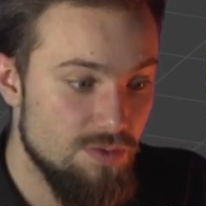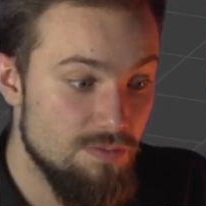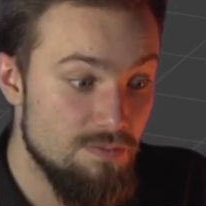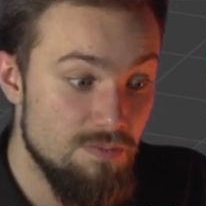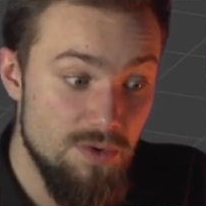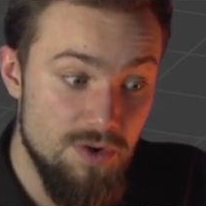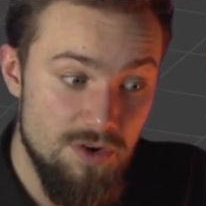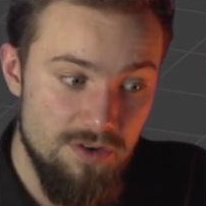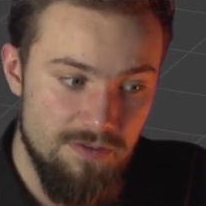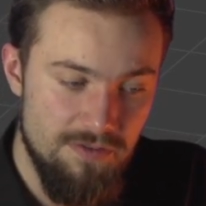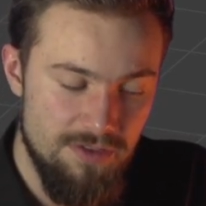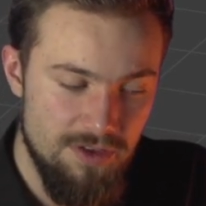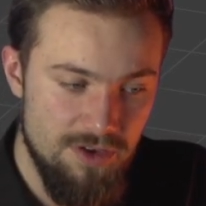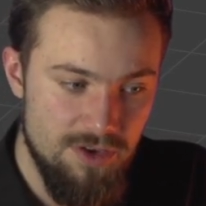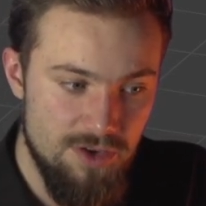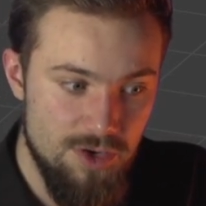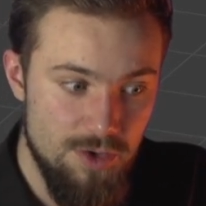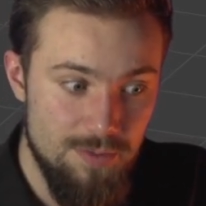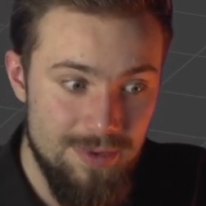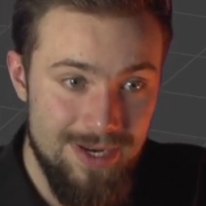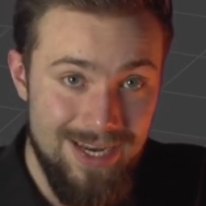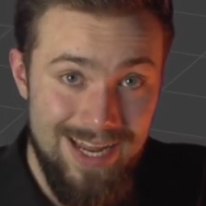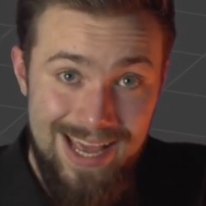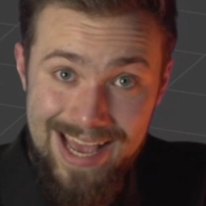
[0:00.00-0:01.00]
move the
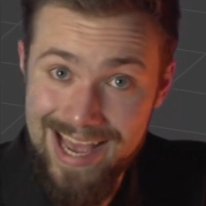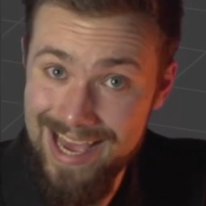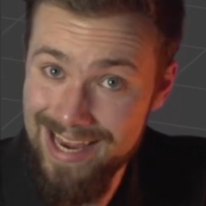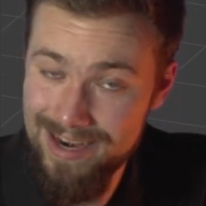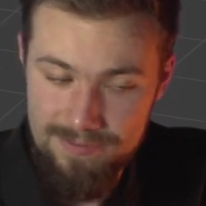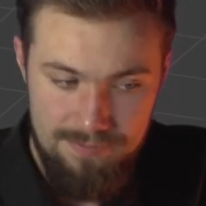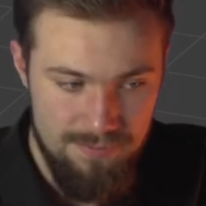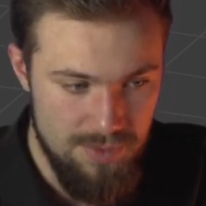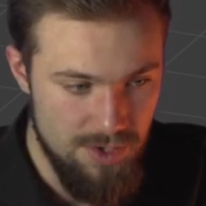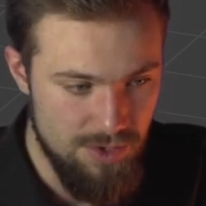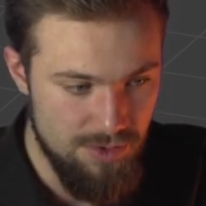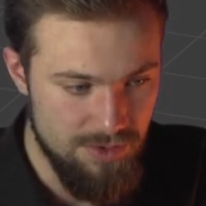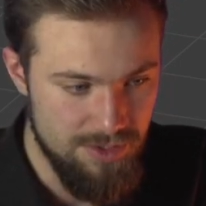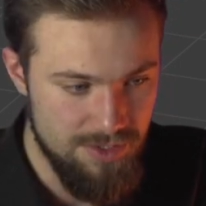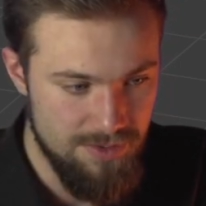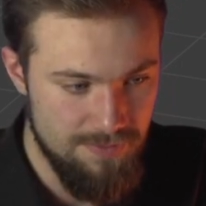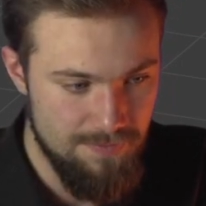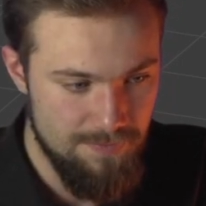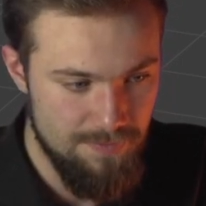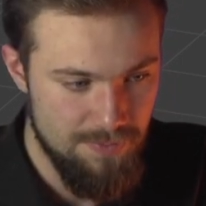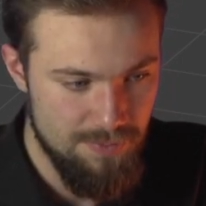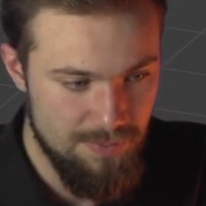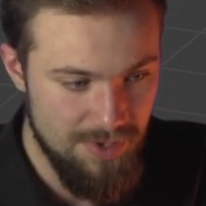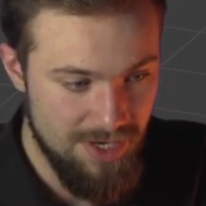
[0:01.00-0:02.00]
cube in edit mode,
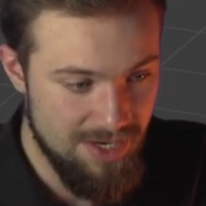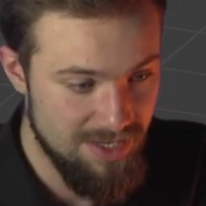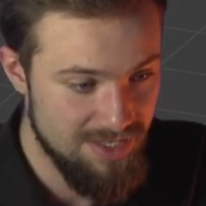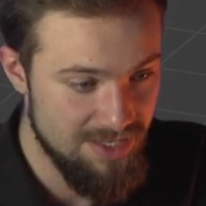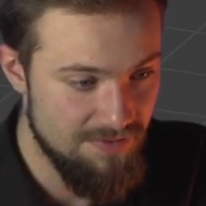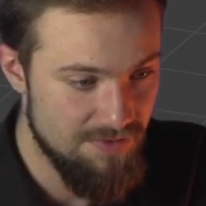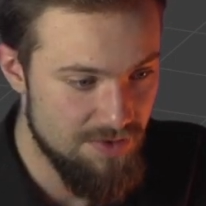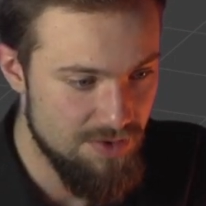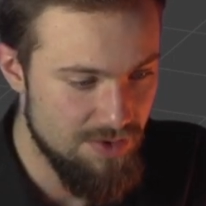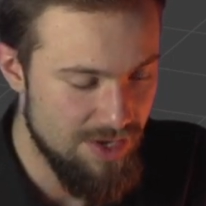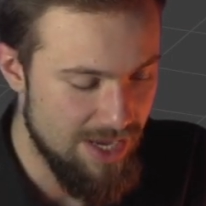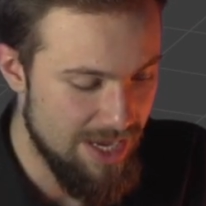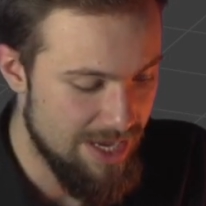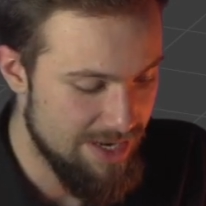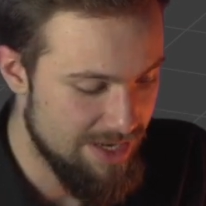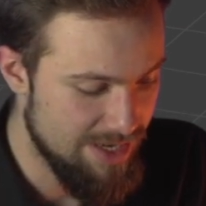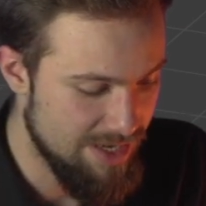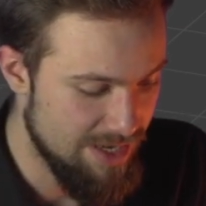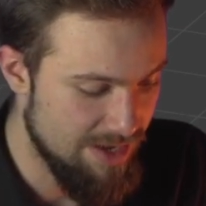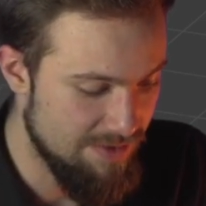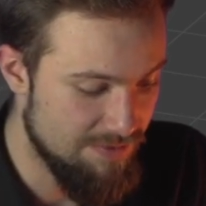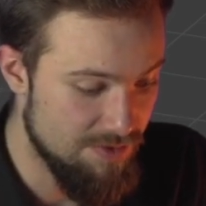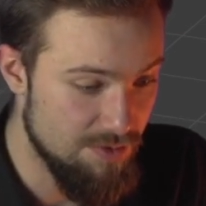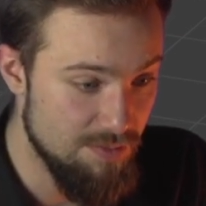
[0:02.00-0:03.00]
because if you
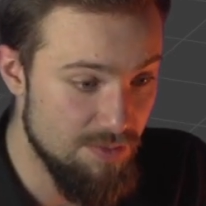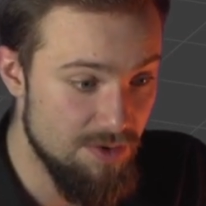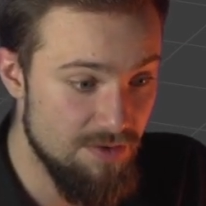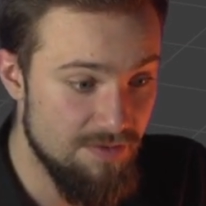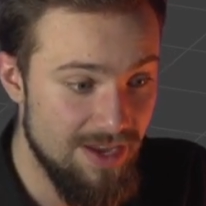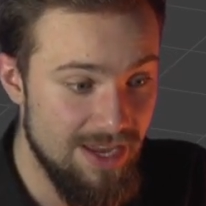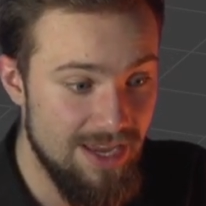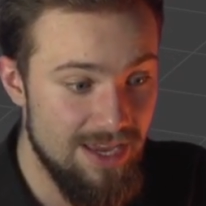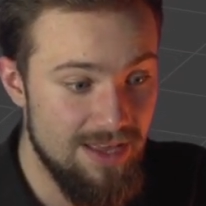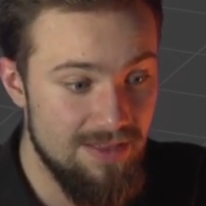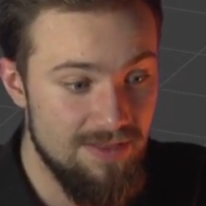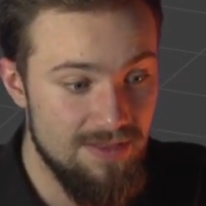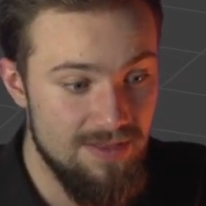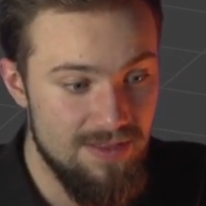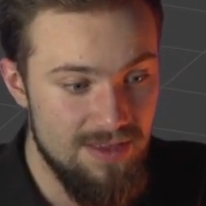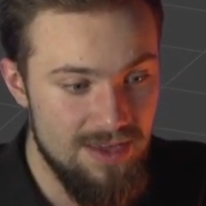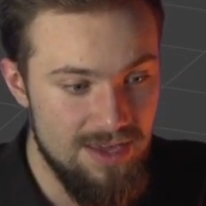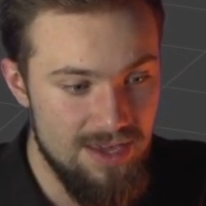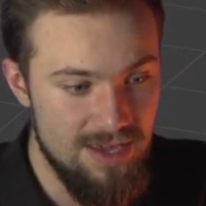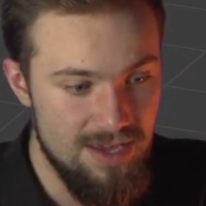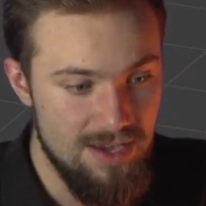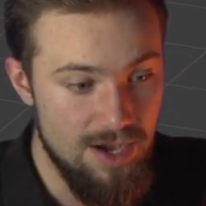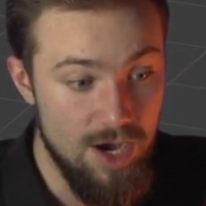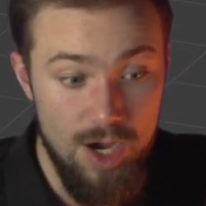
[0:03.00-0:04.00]
move it in
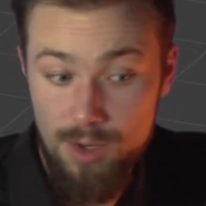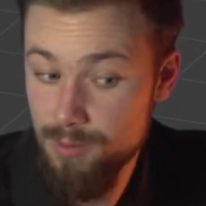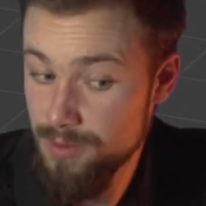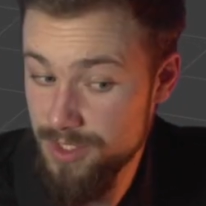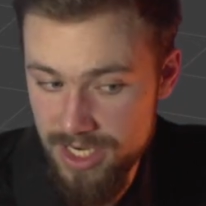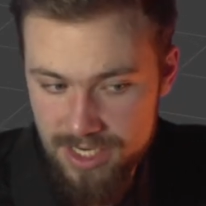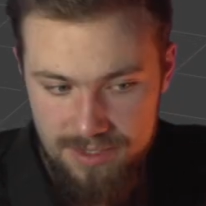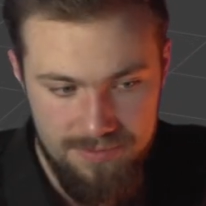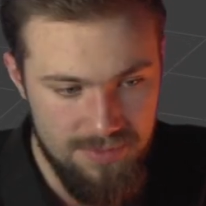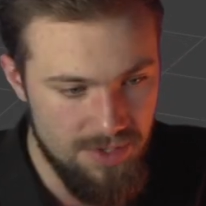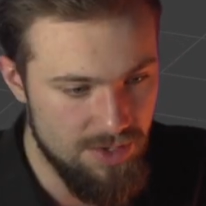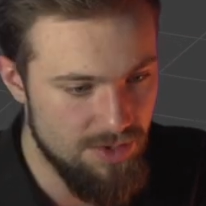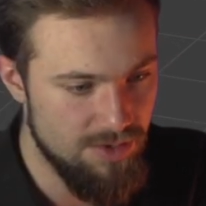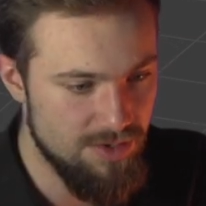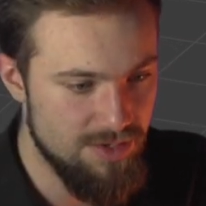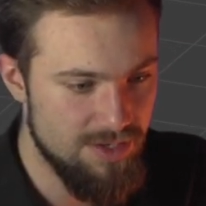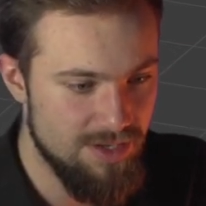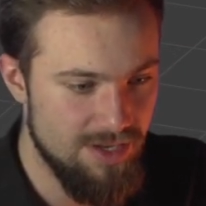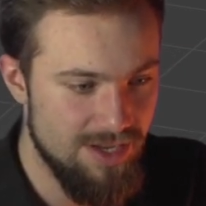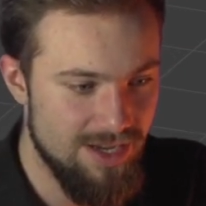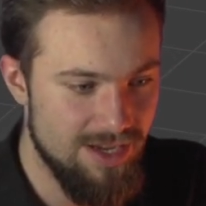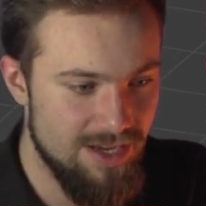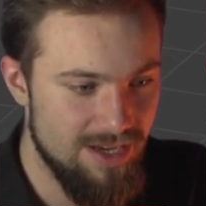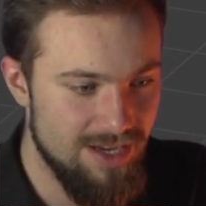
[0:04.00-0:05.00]
the object
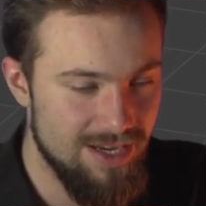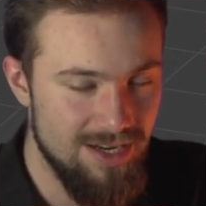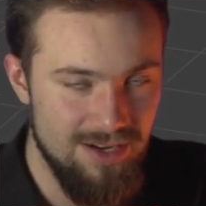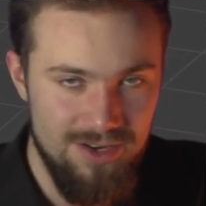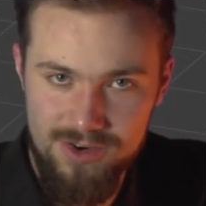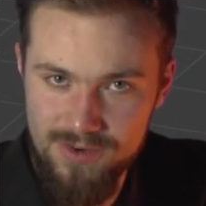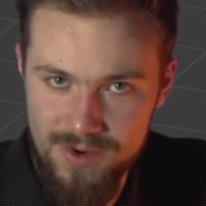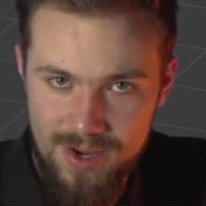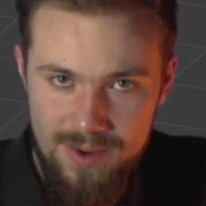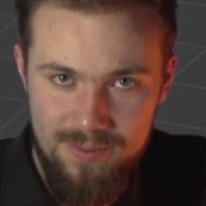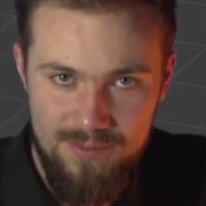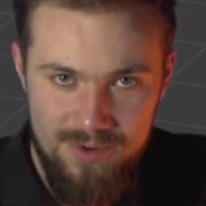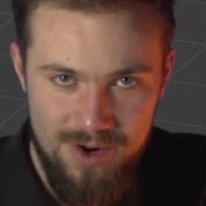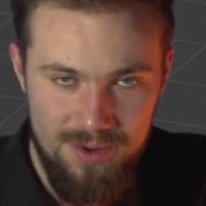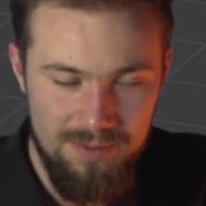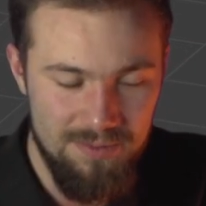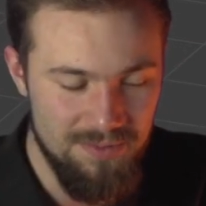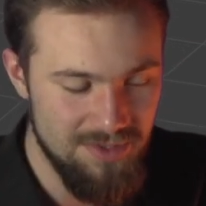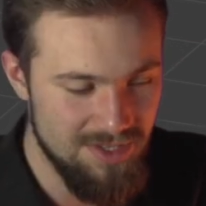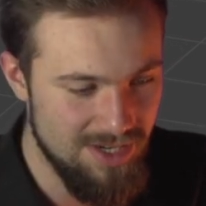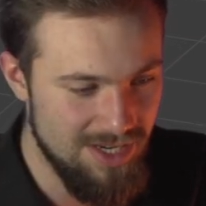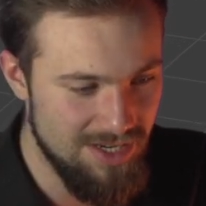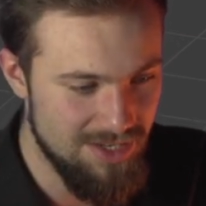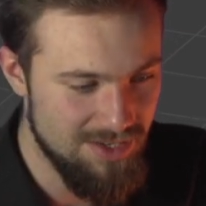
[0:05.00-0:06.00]
mode, it'll create
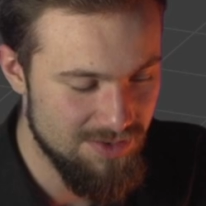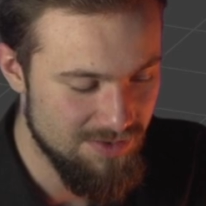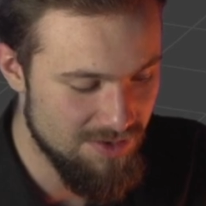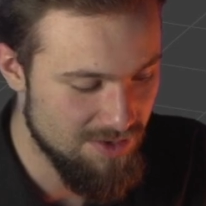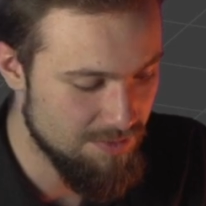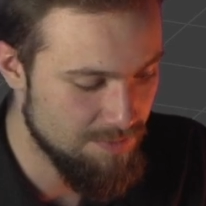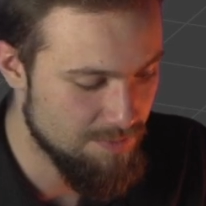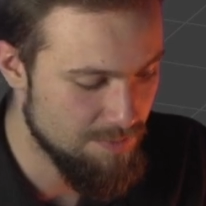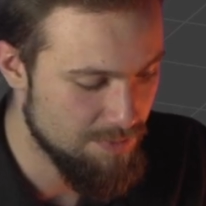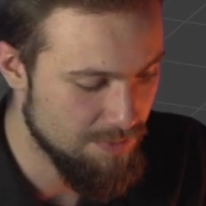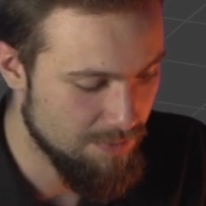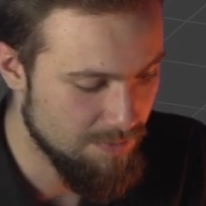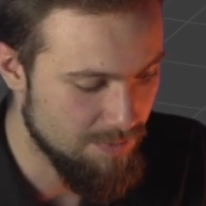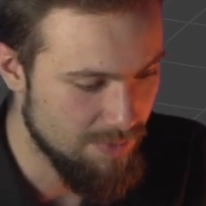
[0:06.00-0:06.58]
problems later on.